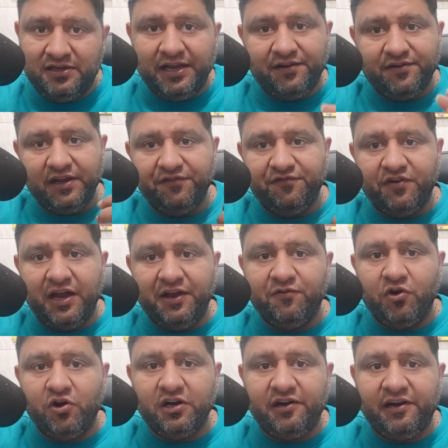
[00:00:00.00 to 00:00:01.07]
Like if I
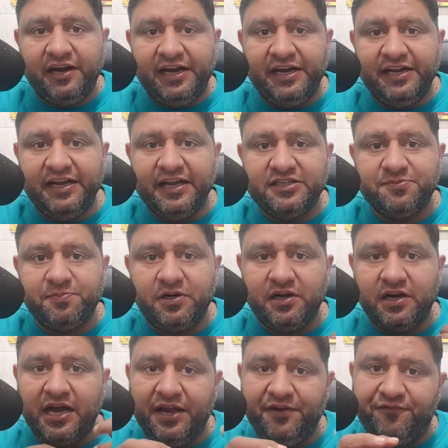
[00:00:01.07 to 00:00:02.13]
want a training
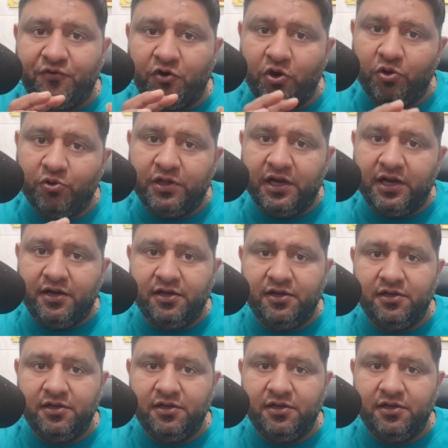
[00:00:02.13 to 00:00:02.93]
expert, I follow that.